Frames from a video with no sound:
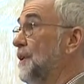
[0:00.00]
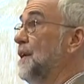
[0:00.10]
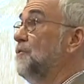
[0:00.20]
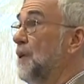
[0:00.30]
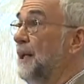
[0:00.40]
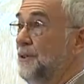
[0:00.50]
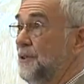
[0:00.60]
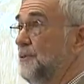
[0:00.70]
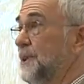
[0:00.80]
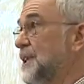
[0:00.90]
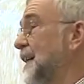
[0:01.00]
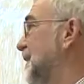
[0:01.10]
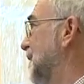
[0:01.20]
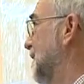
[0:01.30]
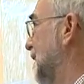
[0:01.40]
their right to
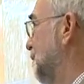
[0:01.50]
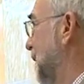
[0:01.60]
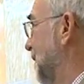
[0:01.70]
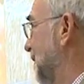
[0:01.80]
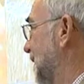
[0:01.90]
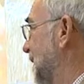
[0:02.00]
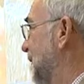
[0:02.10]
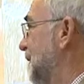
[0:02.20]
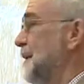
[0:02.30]
retain the death penalty,